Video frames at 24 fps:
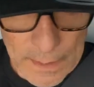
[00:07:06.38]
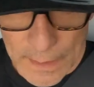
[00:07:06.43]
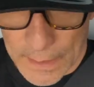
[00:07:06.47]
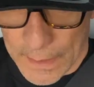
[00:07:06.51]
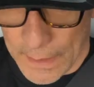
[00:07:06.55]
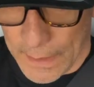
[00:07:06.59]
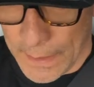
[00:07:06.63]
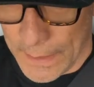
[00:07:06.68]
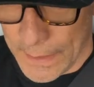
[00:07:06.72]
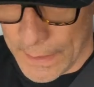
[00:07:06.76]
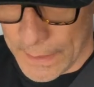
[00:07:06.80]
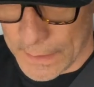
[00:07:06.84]

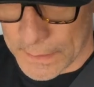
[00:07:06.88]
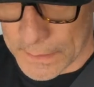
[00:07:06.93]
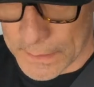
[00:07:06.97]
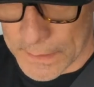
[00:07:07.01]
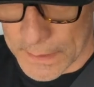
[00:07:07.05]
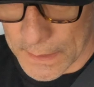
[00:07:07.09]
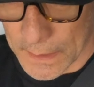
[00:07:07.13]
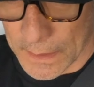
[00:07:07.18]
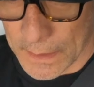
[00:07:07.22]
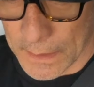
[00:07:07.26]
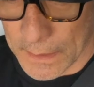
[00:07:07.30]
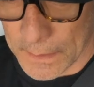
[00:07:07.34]
And
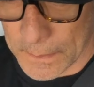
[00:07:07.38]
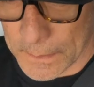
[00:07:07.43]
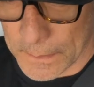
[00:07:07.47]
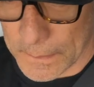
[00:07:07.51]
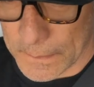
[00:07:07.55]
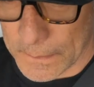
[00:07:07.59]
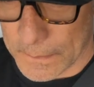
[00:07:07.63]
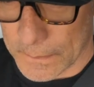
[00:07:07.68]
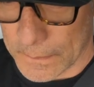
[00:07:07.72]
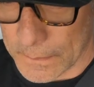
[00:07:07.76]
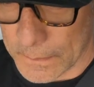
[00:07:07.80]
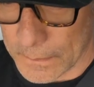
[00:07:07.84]

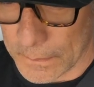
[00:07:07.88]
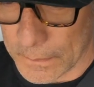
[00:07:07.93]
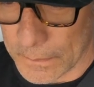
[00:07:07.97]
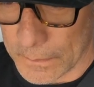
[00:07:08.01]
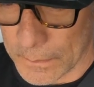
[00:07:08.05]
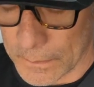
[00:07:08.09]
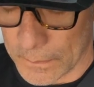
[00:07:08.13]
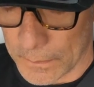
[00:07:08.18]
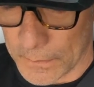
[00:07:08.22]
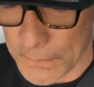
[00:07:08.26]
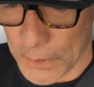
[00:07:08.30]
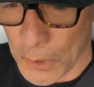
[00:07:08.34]

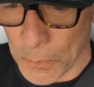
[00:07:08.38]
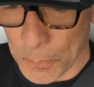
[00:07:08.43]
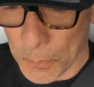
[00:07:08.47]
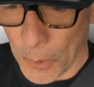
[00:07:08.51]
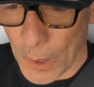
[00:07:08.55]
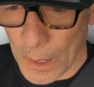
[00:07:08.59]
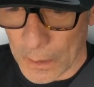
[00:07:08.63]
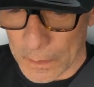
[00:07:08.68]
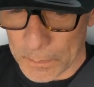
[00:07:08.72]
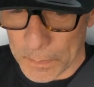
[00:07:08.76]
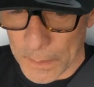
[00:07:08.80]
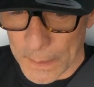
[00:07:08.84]
they'll
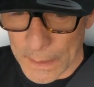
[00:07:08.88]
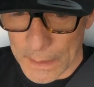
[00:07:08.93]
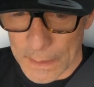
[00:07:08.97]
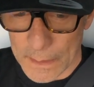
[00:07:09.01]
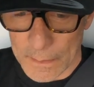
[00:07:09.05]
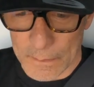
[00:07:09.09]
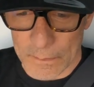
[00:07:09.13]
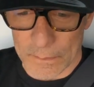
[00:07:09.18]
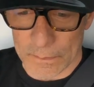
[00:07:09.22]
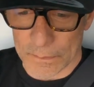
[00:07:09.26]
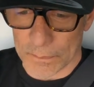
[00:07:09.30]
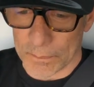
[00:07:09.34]
probably
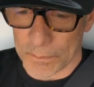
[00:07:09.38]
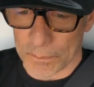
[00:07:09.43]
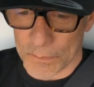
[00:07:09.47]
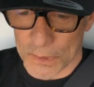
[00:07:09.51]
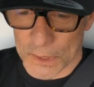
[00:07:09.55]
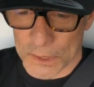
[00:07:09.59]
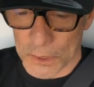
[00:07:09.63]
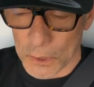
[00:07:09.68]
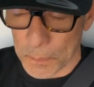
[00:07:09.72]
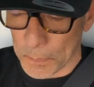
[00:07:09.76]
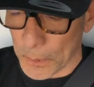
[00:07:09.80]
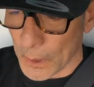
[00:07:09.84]
be
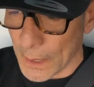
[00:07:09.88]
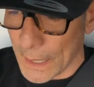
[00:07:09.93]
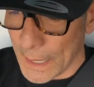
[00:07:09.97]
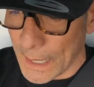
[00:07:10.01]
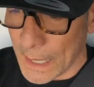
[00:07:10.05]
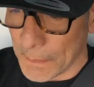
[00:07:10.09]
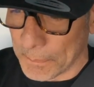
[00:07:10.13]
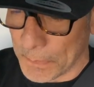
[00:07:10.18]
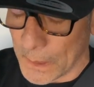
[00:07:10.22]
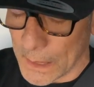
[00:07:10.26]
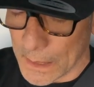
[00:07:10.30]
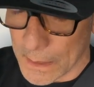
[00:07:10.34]
super
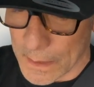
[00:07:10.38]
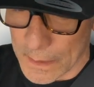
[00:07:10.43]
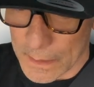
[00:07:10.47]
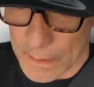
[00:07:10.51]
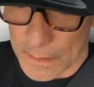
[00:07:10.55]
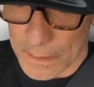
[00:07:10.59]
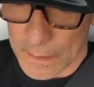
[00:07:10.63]
happy.